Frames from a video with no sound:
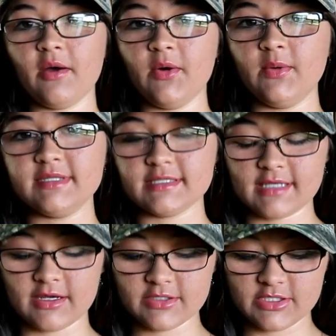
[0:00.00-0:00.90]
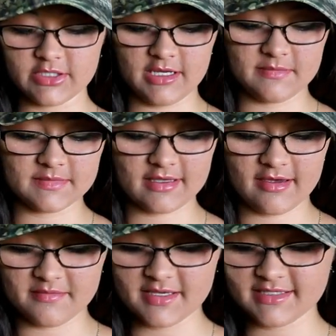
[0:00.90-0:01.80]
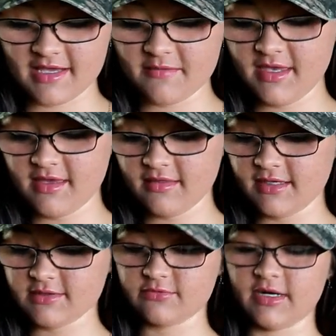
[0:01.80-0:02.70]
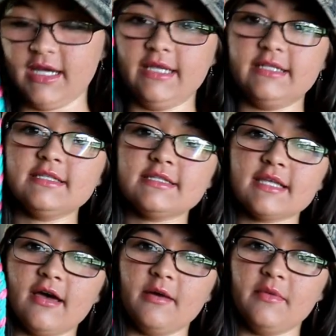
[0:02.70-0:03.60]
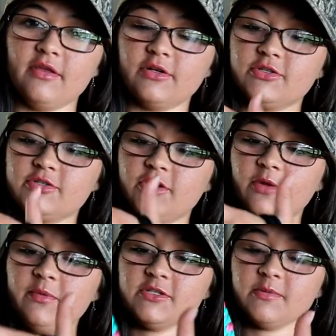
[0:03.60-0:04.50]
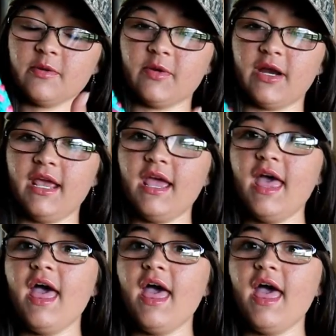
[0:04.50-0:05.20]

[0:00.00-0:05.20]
owns Zhao's Dreams, sent me these reins. They're super, super pretty.